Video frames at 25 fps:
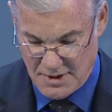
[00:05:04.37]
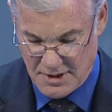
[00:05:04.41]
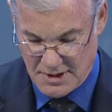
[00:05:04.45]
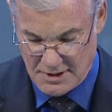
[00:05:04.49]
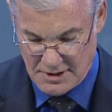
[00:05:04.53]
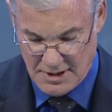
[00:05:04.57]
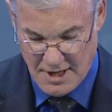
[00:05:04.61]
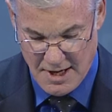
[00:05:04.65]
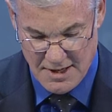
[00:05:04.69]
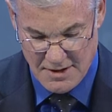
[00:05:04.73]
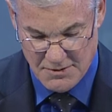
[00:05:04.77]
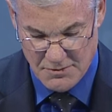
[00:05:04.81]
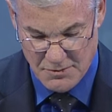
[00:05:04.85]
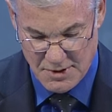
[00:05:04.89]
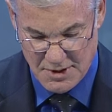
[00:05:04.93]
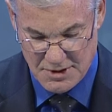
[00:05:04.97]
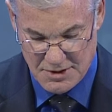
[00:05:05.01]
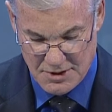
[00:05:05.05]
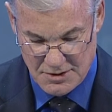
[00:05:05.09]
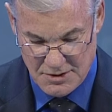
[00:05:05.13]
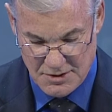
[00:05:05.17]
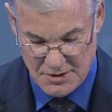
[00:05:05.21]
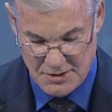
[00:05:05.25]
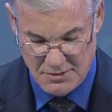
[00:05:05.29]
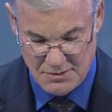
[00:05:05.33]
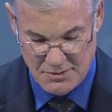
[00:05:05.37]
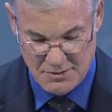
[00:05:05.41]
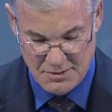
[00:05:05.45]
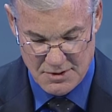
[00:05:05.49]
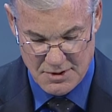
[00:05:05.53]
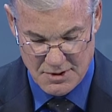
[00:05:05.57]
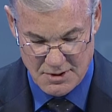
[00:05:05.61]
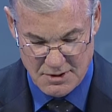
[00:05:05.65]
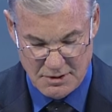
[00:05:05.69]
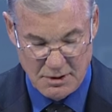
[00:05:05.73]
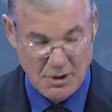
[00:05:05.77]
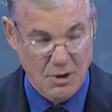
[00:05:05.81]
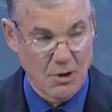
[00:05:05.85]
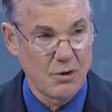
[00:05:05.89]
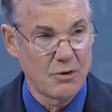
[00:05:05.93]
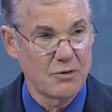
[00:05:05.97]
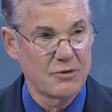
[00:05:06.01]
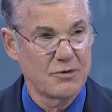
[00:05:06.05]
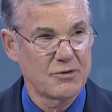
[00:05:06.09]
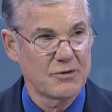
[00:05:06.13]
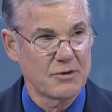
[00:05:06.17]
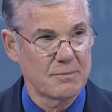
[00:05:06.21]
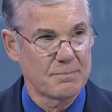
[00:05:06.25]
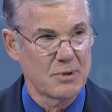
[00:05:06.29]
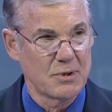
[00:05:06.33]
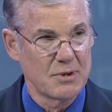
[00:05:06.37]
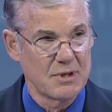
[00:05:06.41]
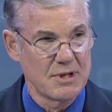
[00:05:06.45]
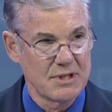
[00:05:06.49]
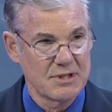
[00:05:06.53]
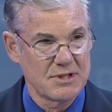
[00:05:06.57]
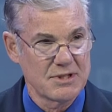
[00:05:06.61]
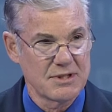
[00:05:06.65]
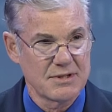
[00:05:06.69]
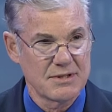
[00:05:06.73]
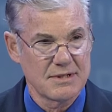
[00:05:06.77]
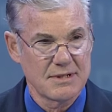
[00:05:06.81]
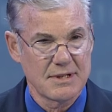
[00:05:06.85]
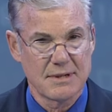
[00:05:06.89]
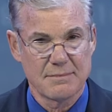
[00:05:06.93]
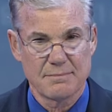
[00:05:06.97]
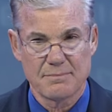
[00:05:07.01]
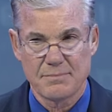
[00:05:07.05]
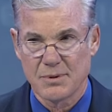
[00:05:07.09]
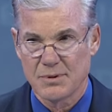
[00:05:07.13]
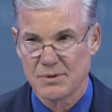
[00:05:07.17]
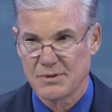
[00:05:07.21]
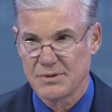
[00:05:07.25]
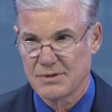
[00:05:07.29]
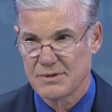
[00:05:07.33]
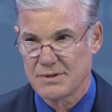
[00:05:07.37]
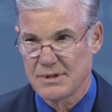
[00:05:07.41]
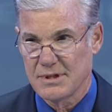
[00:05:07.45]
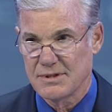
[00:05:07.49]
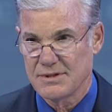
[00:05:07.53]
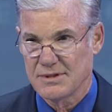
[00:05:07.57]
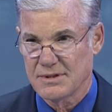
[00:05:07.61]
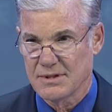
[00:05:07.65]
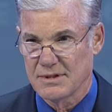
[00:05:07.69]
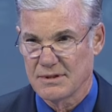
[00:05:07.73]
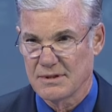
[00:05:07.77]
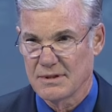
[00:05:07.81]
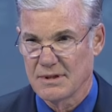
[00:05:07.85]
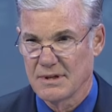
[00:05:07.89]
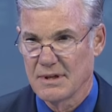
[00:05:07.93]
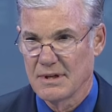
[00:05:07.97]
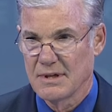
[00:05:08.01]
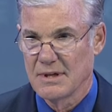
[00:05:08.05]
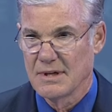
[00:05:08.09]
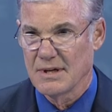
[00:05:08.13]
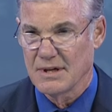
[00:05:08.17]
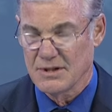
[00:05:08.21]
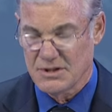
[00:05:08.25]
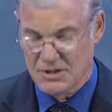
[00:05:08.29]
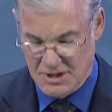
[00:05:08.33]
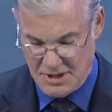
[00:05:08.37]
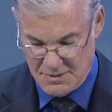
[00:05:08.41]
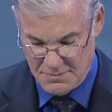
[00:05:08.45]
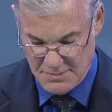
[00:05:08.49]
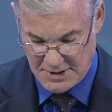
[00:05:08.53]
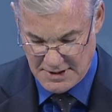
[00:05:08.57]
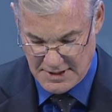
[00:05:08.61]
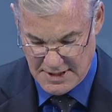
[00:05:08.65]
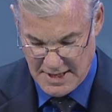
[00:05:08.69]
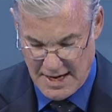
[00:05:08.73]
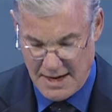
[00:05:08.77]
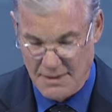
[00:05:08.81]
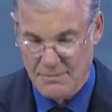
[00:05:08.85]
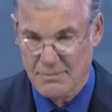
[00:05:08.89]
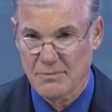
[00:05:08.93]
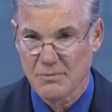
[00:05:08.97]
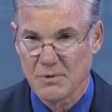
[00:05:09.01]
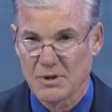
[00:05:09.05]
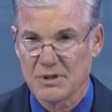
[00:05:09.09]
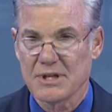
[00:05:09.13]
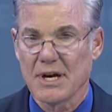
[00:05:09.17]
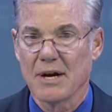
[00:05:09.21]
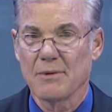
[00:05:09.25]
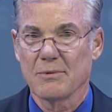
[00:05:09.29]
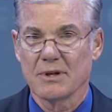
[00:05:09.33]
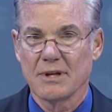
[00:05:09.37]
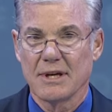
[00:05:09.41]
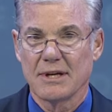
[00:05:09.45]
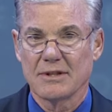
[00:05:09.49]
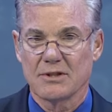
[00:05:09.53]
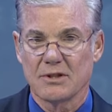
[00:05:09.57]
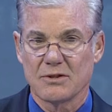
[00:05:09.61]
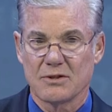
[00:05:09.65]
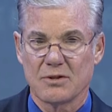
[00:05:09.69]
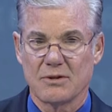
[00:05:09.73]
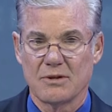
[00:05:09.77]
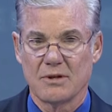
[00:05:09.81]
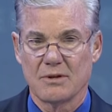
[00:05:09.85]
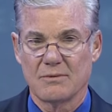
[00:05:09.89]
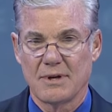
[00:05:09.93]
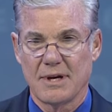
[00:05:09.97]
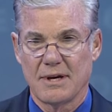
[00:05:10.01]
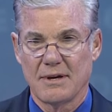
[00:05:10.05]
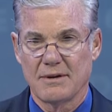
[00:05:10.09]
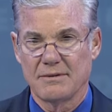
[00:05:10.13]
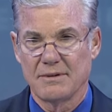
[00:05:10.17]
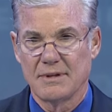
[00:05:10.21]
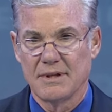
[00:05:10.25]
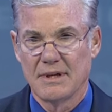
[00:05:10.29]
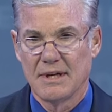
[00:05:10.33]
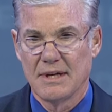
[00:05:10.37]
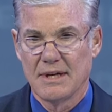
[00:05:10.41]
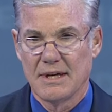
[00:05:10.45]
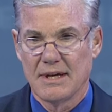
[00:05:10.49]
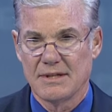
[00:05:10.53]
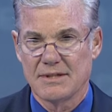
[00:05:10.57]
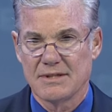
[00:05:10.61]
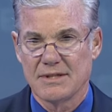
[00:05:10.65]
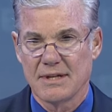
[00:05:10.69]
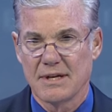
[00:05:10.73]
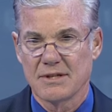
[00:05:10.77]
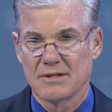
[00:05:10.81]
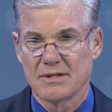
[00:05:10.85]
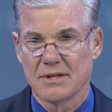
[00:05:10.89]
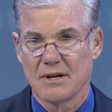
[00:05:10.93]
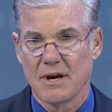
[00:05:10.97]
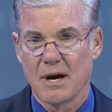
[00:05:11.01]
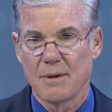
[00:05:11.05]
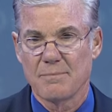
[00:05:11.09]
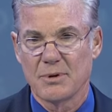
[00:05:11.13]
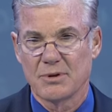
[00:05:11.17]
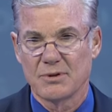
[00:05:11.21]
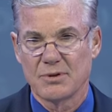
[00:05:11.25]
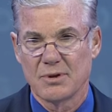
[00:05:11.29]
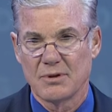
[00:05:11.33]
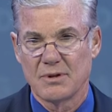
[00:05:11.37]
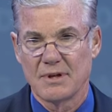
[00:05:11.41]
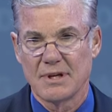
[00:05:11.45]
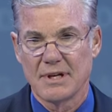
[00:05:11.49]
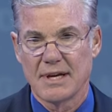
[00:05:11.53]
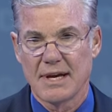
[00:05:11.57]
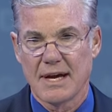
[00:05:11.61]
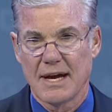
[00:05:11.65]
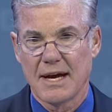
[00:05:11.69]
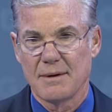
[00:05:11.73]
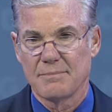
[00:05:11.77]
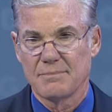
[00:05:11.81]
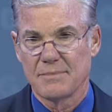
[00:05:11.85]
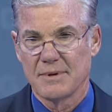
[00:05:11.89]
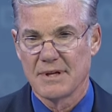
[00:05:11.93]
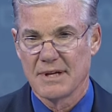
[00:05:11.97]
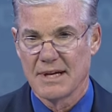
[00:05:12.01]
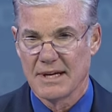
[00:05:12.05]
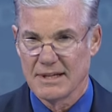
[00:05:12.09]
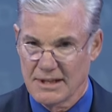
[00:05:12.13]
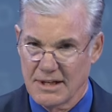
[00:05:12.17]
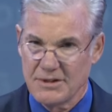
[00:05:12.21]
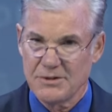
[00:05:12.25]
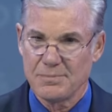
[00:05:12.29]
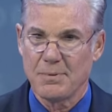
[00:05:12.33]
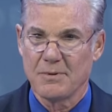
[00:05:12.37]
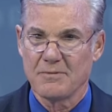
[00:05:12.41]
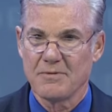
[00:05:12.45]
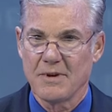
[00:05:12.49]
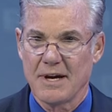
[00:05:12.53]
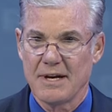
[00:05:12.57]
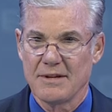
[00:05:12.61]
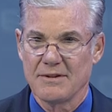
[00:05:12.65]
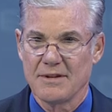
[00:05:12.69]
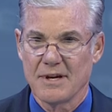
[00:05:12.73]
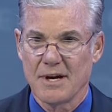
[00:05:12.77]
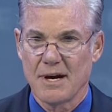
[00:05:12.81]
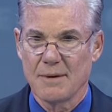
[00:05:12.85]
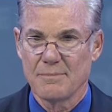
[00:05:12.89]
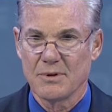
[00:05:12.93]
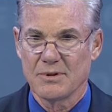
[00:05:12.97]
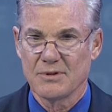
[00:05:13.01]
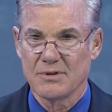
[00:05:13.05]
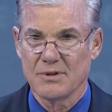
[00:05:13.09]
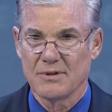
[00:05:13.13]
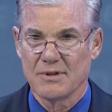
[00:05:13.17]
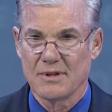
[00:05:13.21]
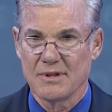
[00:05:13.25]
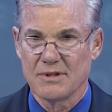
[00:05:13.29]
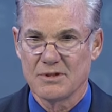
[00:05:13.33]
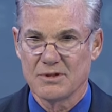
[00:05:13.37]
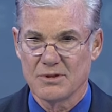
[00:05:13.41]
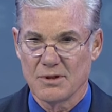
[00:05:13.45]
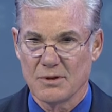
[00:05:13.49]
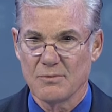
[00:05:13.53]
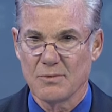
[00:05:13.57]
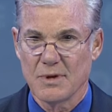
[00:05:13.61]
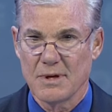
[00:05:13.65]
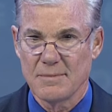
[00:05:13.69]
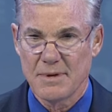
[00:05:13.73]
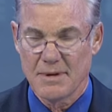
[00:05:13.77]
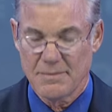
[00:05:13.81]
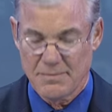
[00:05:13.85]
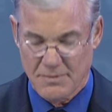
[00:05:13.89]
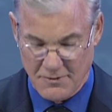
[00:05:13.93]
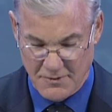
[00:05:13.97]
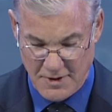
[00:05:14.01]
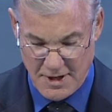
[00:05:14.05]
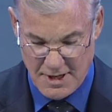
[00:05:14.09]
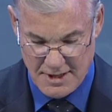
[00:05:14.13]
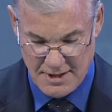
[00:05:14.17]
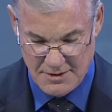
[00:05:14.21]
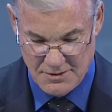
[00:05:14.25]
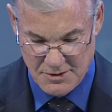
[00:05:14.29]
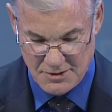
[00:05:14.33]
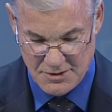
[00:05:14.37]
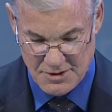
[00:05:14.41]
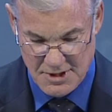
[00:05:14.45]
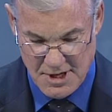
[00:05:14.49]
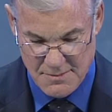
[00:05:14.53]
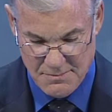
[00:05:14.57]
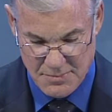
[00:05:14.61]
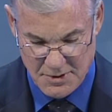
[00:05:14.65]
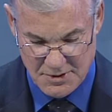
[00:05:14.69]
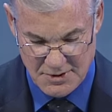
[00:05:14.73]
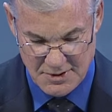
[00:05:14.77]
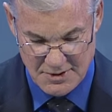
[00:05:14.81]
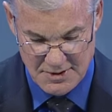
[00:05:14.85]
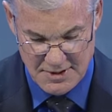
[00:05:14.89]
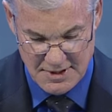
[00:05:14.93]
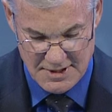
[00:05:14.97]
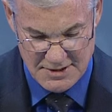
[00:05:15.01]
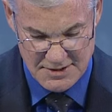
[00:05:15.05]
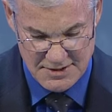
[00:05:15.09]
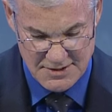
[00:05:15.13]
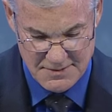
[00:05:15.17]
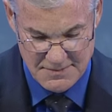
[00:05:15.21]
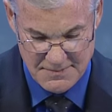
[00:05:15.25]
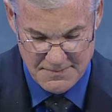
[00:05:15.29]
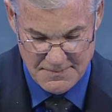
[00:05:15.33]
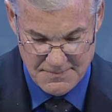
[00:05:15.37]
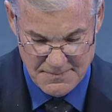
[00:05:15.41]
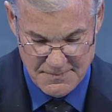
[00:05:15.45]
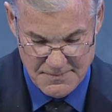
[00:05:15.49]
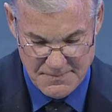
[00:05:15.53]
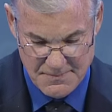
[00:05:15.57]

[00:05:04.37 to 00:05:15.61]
of work, a lot of work to do to close the pernicious and persistent achievement gap, which I would like to turn around and say it's an opportunity gap, and let's provide the opportunity. Shouldn't we be providing those opportunities?